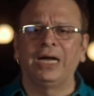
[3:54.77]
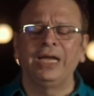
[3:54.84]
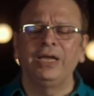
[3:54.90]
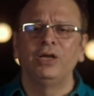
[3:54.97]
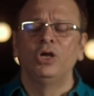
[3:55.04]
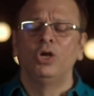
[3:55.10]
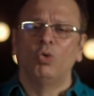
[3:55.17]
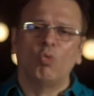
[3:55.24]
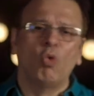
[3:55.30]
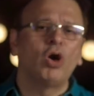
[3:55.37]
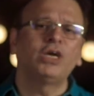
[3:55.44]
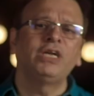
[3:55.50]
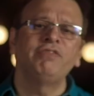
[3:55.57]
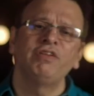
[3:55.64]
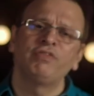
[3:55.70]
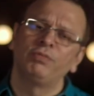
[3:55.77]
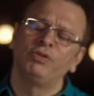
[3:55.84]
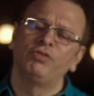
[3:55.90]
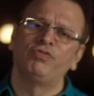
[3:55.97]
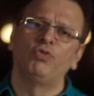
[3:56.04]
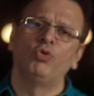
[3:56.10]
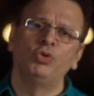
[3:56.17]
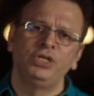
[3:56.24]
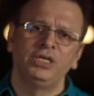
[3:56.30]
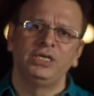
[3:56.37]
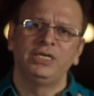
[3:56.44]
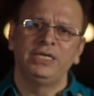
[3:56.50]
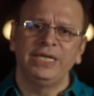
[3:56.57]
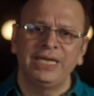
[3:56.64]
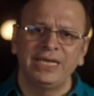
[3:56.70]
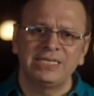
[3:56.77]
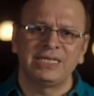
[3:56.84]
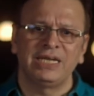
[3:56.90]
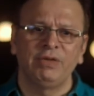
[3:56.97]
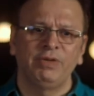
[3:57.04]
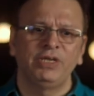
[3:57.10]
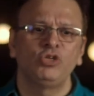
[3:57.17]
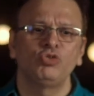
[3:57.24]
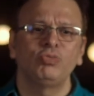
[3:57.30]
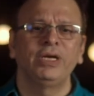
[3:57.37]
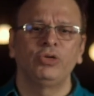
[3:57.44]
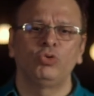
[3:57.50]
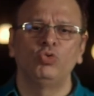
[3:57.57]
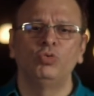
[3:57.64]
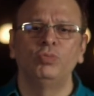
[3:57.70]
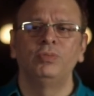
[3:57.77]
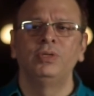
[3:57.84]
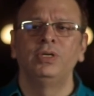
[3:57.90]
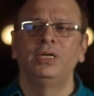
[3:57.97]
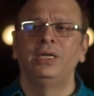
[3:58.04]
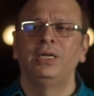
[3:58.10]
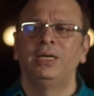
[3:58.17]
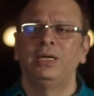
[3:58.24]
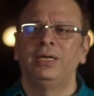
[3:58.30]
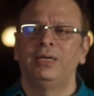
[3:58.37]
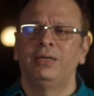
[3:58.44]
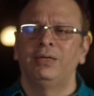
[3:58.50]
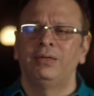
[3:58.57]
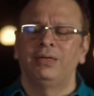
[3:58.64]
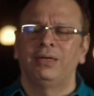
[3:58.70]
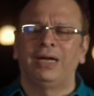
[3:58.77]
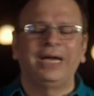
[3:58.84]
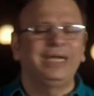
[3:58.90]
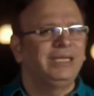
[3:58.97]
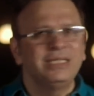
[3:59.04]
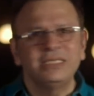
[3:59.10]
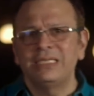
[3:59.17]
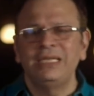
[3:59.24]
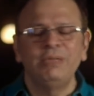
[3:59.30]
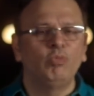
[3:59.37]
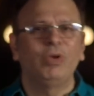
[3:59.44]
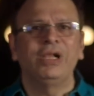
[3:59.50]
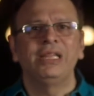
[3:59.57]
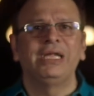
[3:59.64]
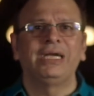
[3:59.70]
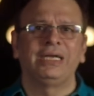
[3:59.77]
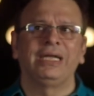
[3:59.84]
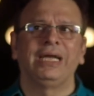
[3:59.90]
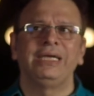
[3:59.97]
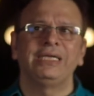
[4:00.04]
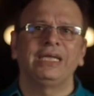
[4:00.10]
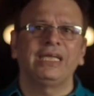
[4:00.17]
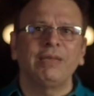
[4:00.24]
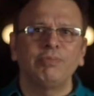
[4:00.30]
I walked away from the phone in a daze and I went to my room. I didn't sleep well that night. I